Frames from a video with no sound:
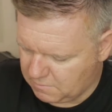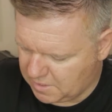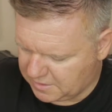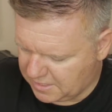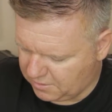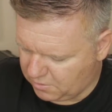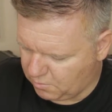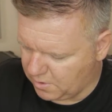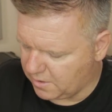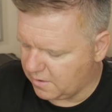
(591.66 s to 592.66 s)
Why did that not
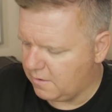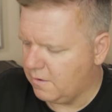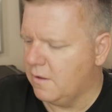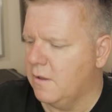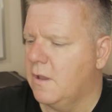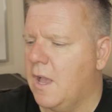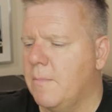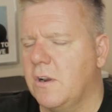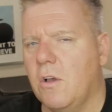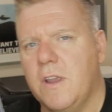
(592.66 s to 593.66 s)
work?
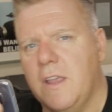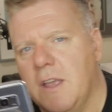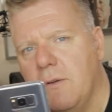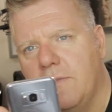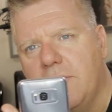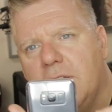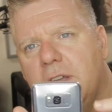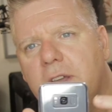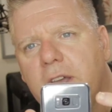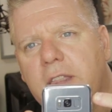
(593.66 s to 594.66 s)
I'm unlocking it with
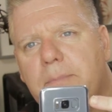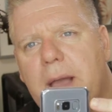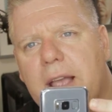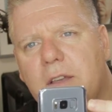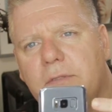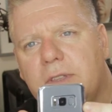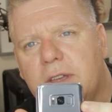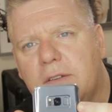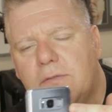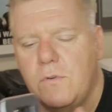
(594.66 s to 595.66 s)
at the back of
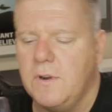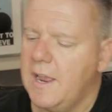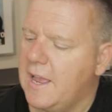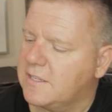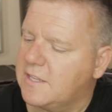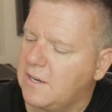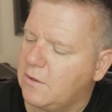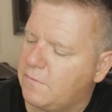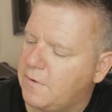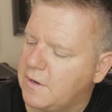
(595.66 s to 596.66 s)
the phone. It has the
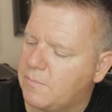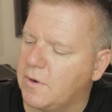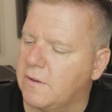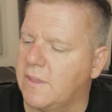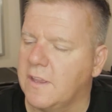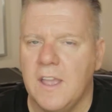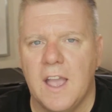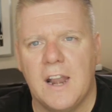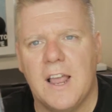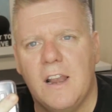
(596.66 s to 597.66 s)
little fingerprint thing,
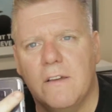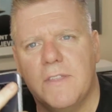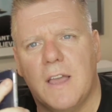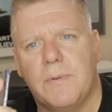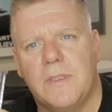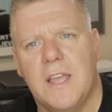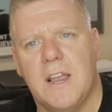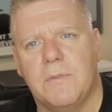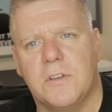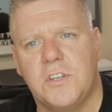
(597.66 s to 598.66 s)
and I love that being
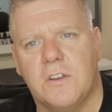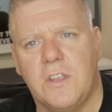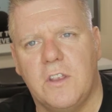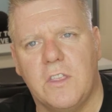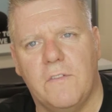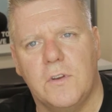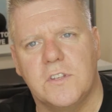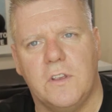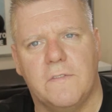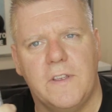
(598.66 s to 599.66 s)
there because you've always
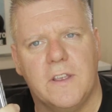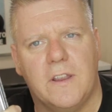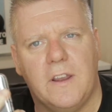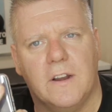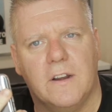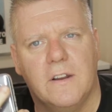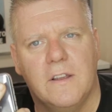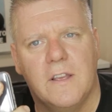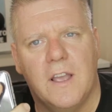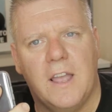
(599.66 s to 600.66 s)
got your finger here,
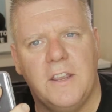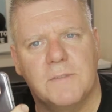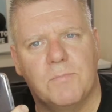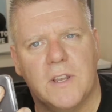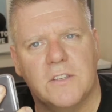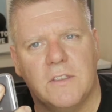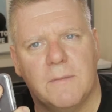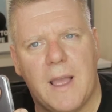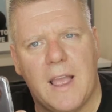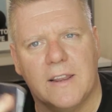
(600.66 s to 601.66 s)
and you just press it on the
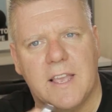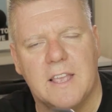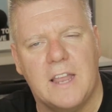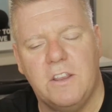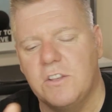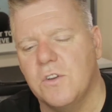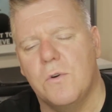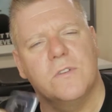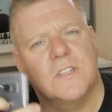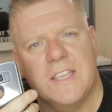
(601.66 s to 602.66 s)
back, and you
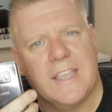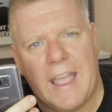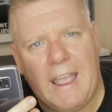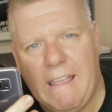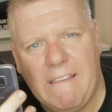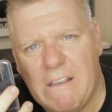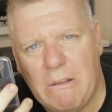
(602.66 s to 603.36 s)
don't get it